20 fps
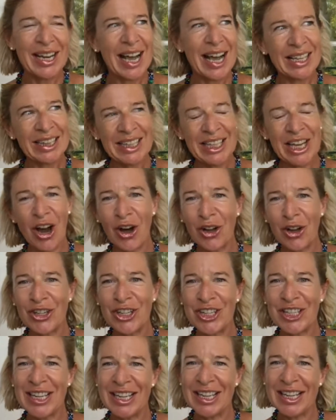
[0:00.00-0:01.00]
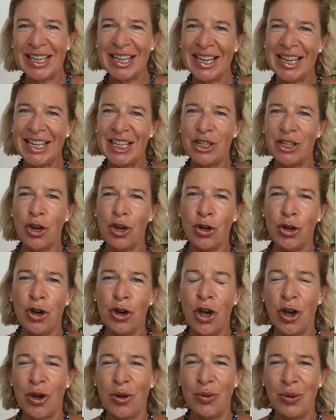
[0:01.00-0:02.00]
and the answer is
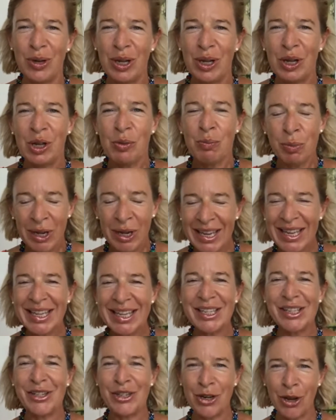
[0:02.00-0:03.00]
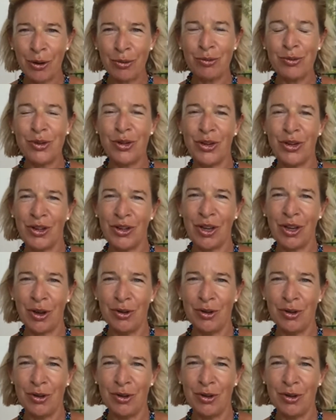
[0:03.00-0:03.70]
no. Please don't go